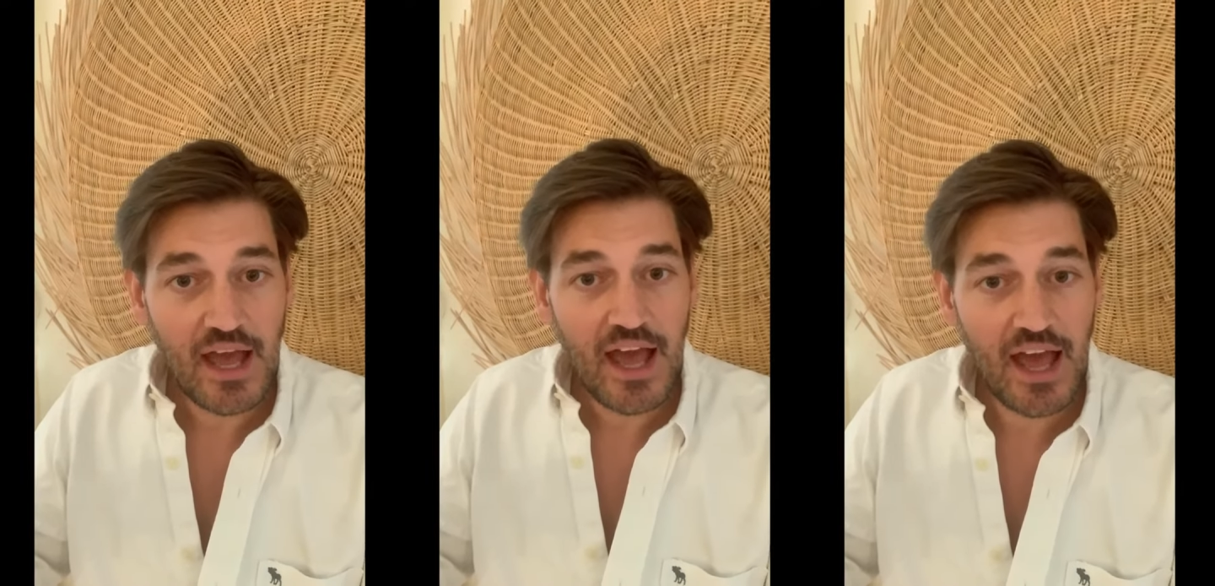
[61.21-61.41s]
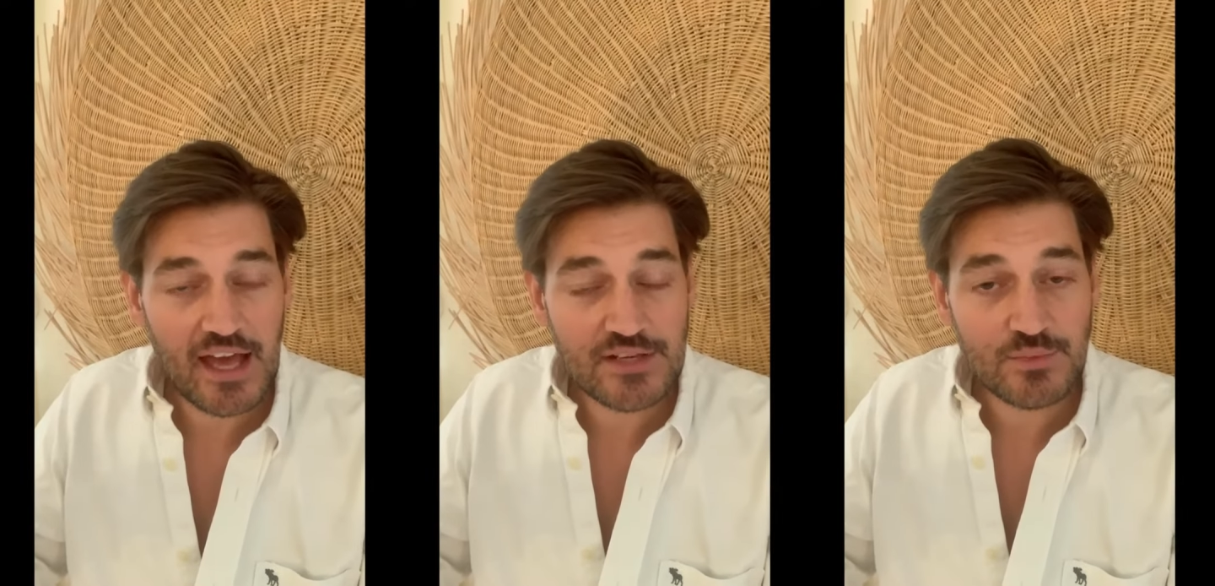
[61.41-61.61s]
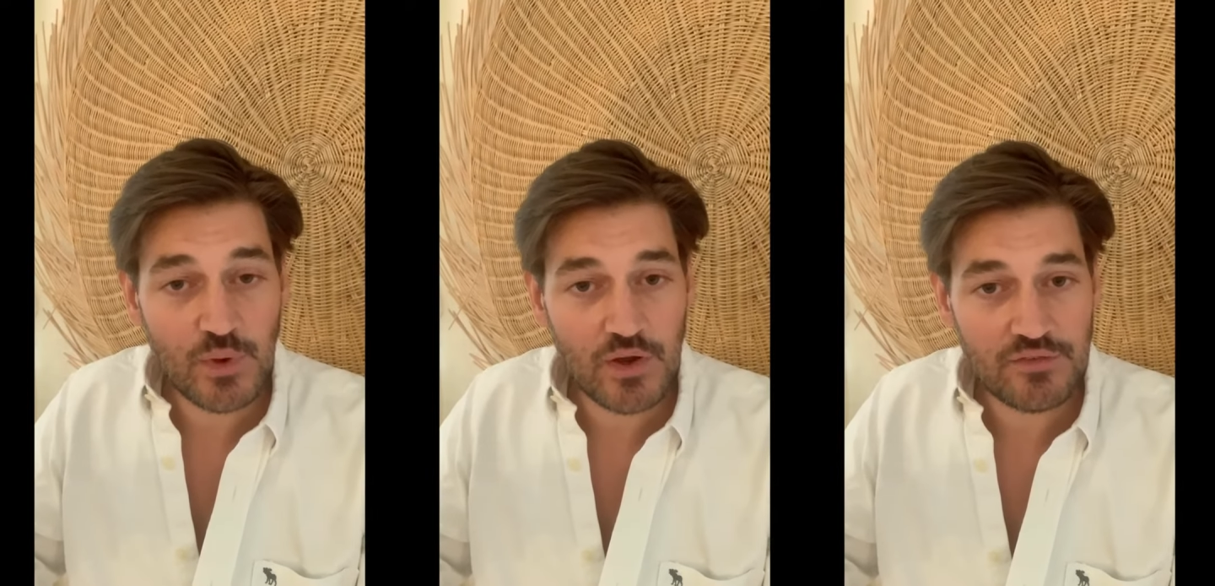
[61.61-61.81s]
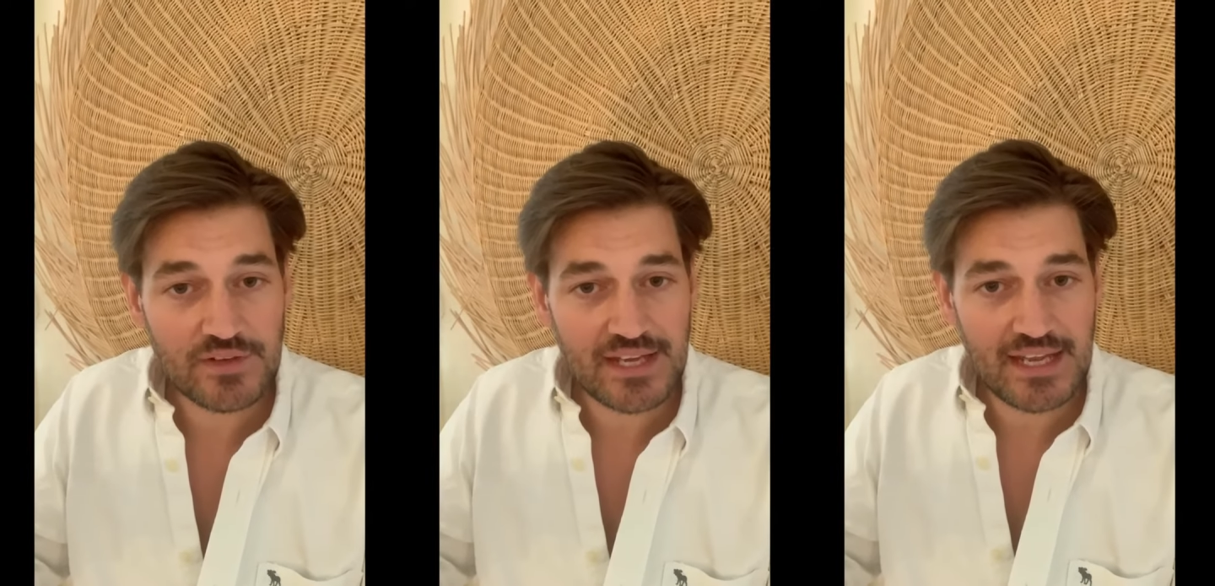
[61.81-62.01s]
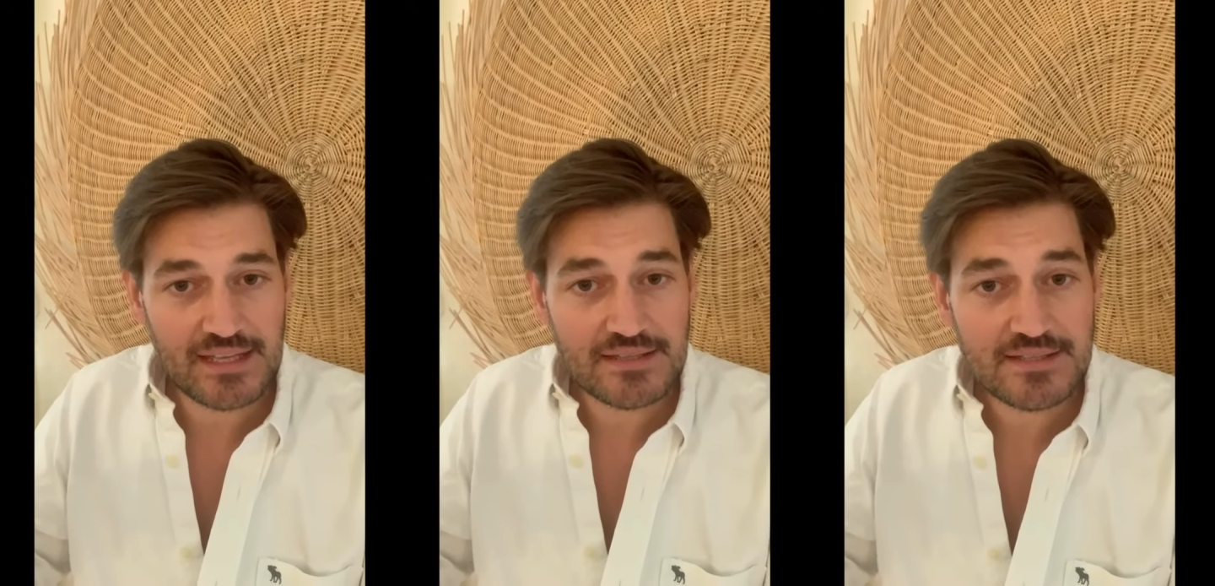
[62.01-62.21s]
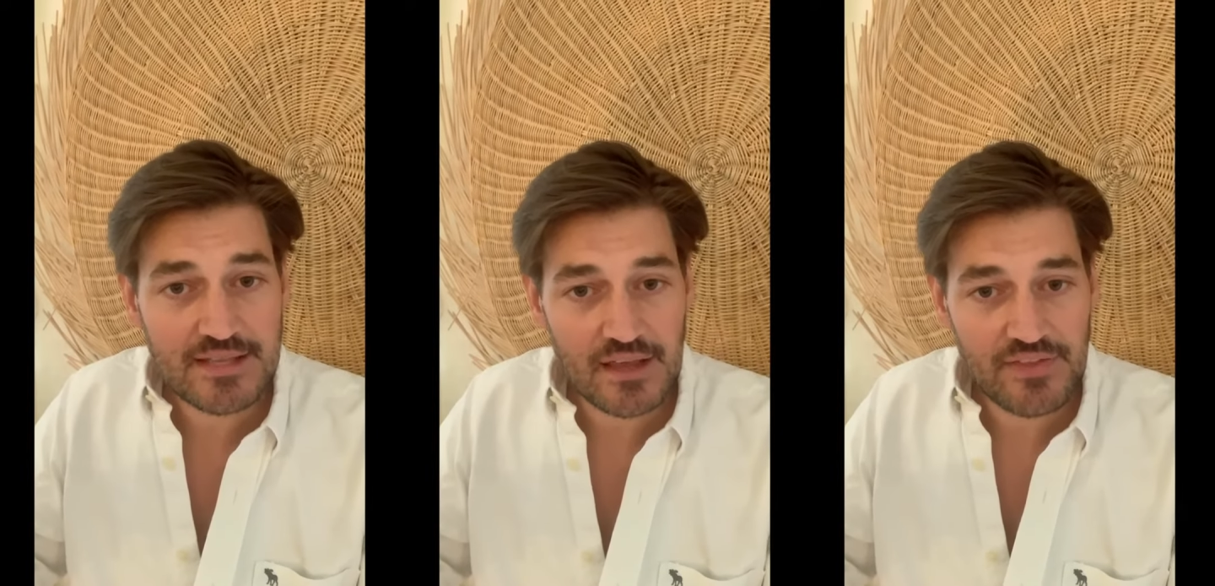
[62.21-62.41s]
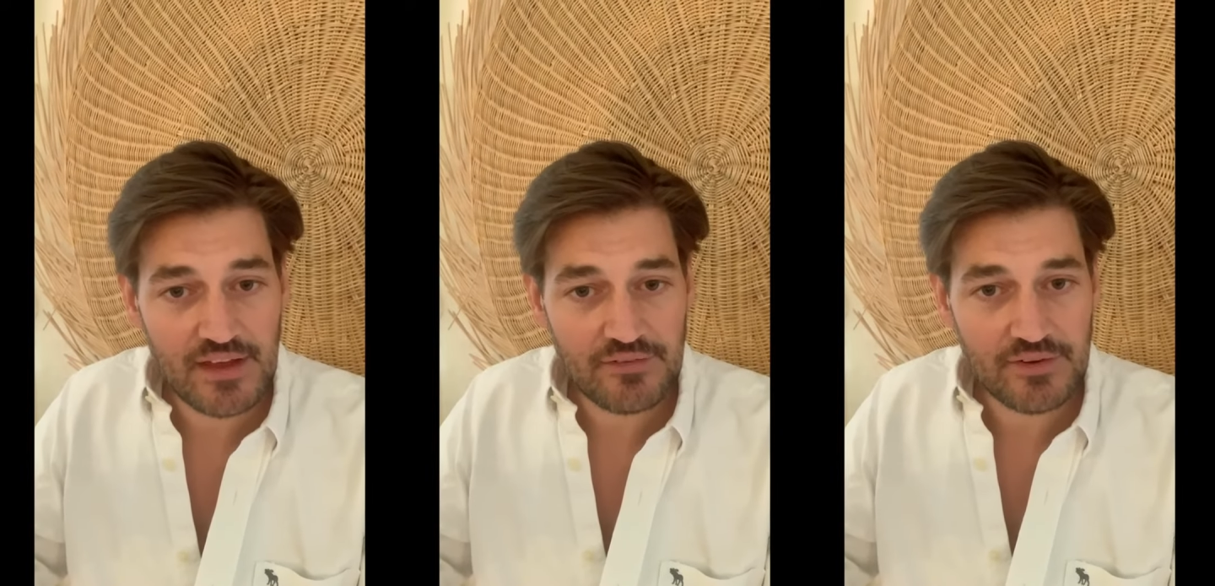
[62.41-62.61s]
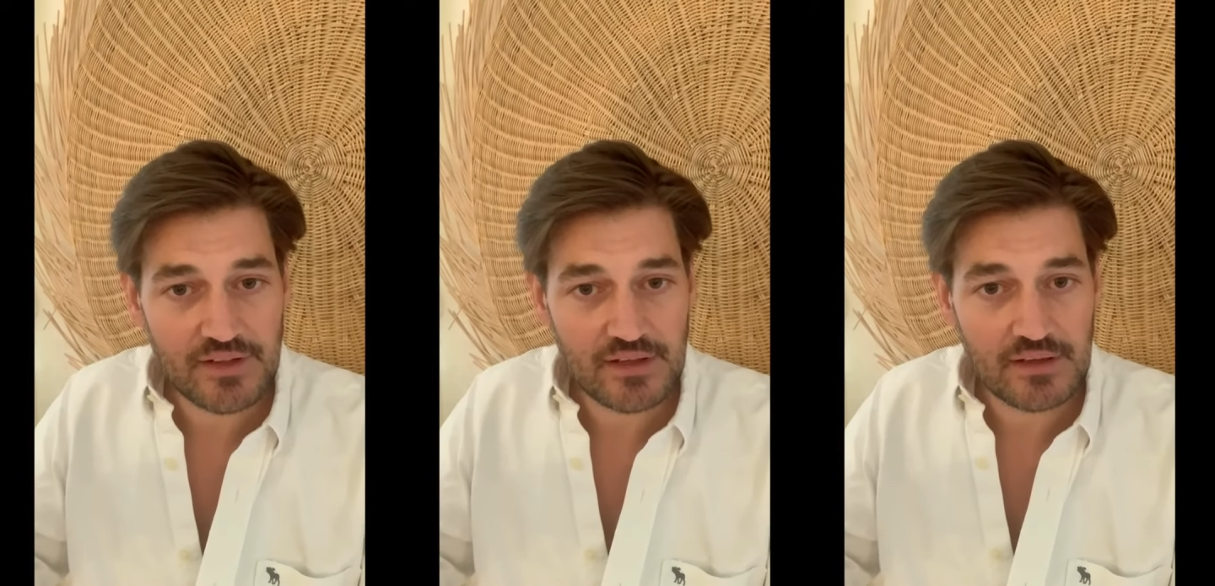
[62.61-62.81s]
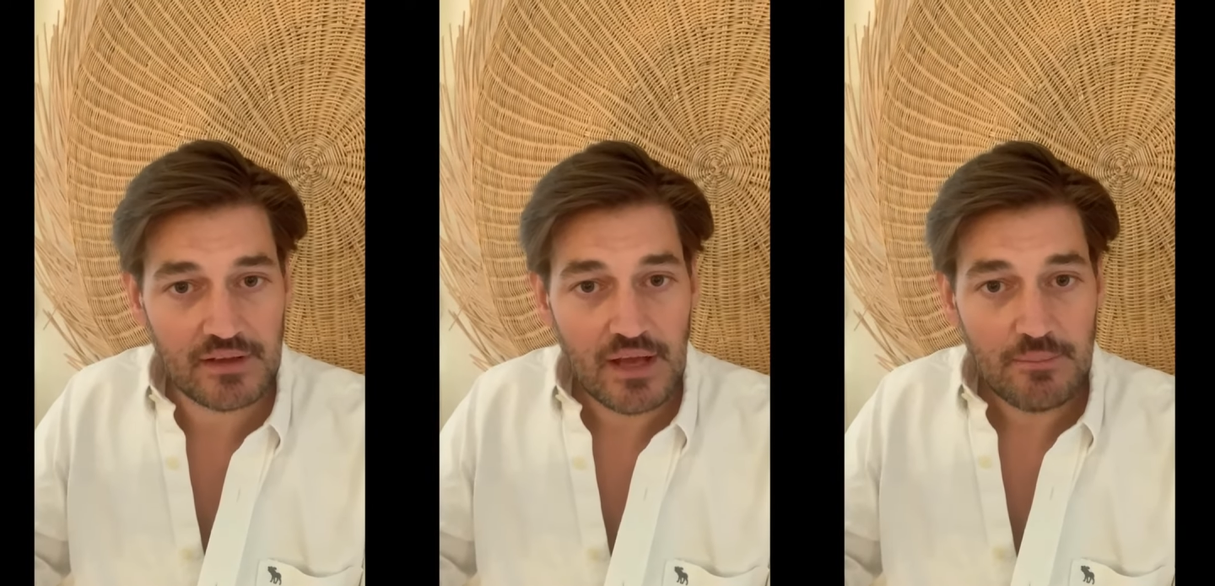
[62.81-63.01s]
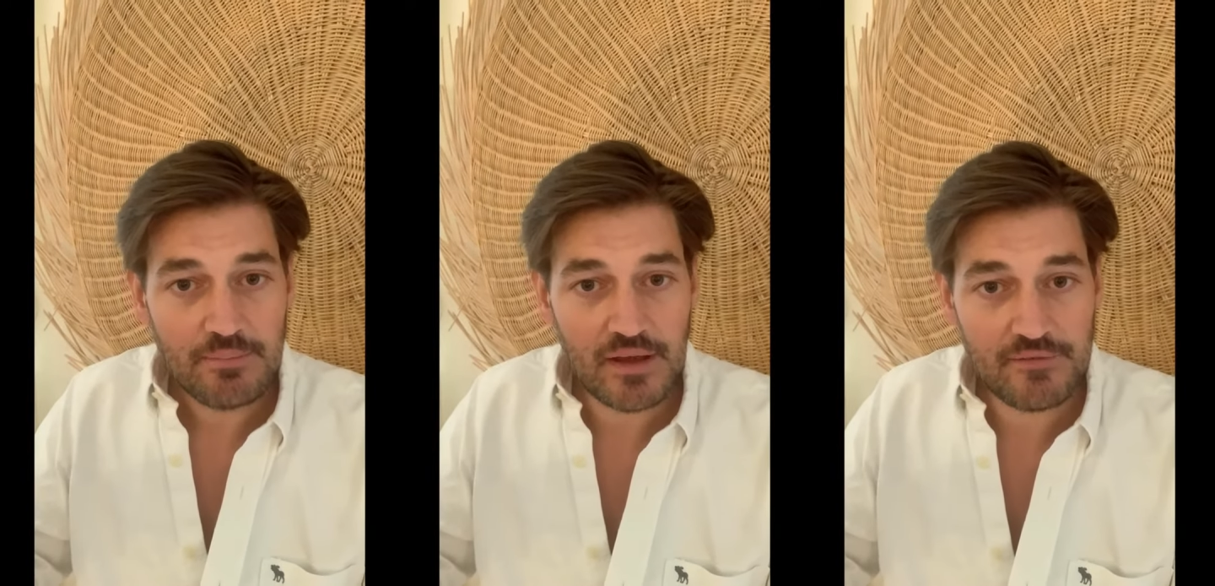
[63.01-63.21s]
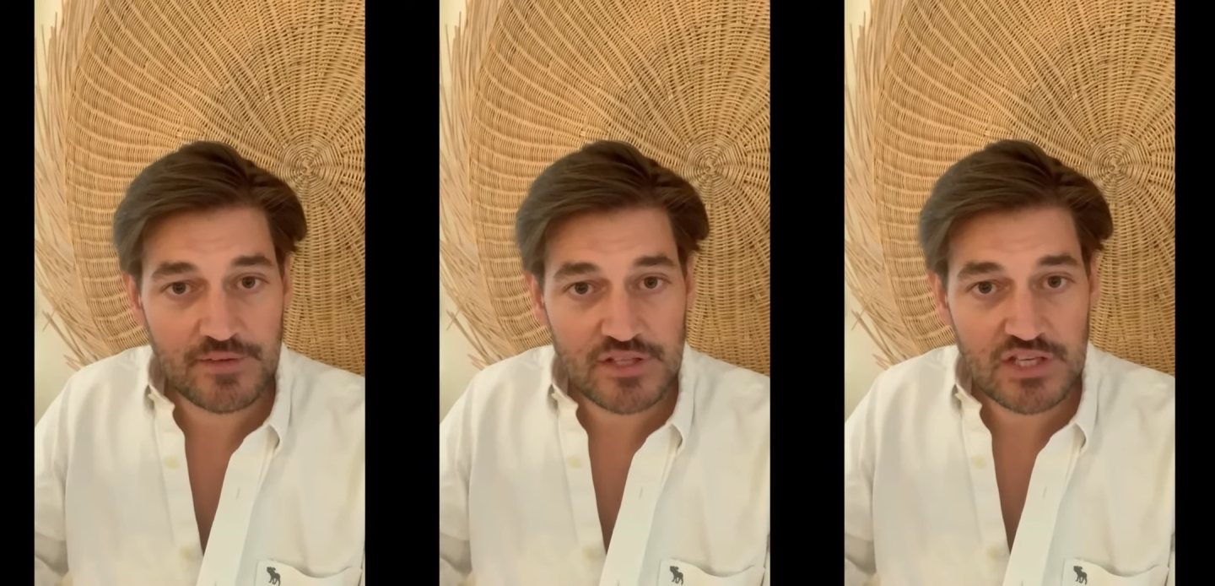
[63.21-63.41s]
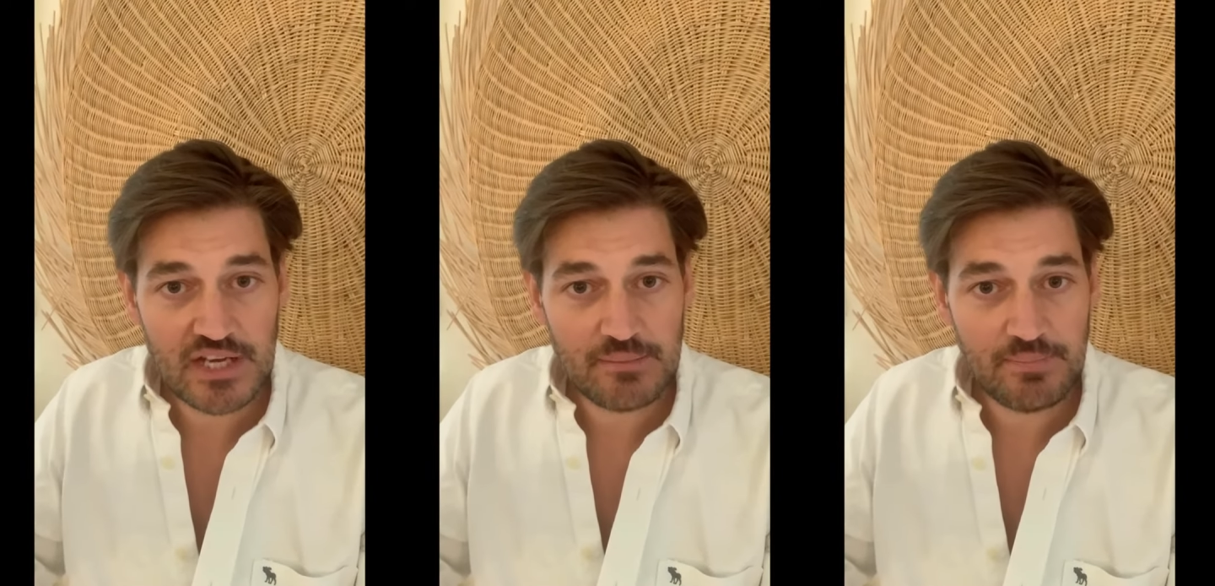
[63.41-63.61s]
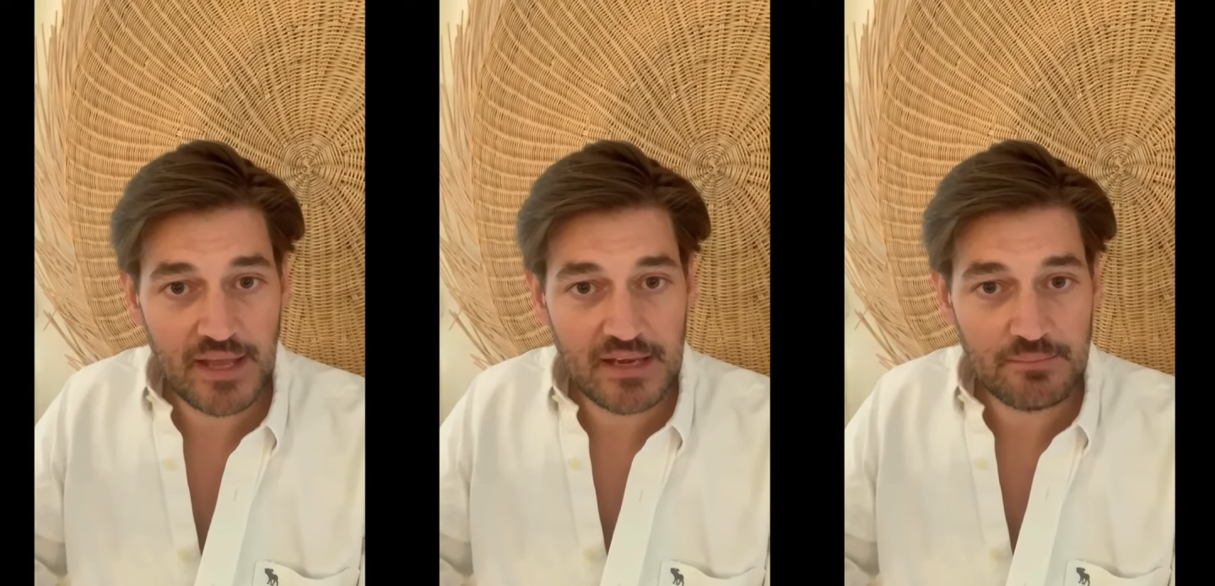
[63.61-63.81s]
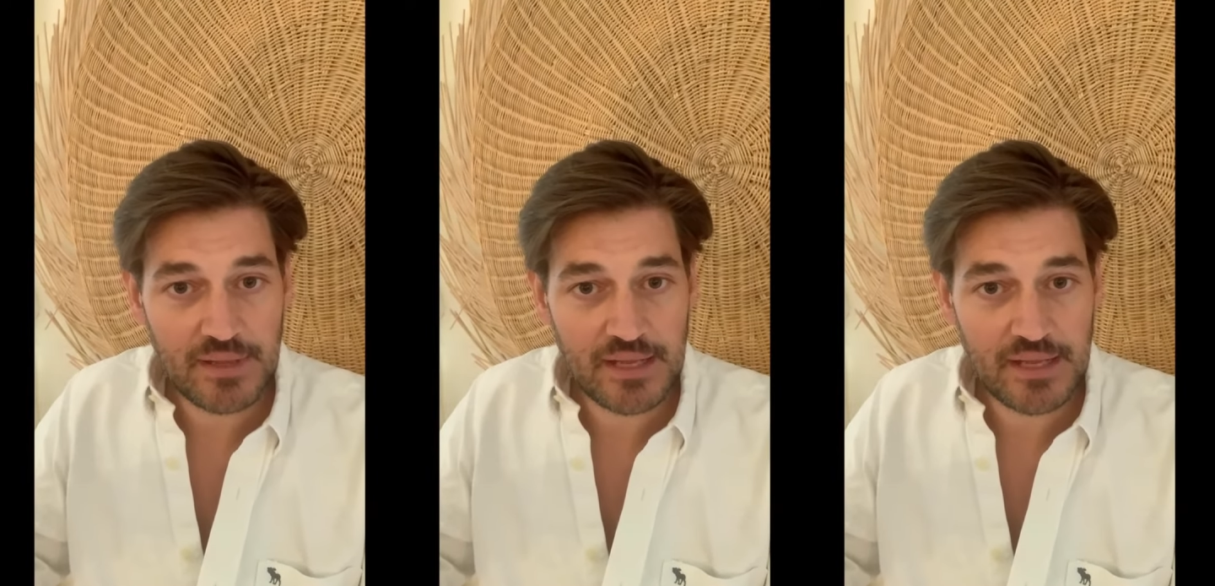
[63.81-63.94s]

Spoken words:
handwoven in South Africa by visually impaired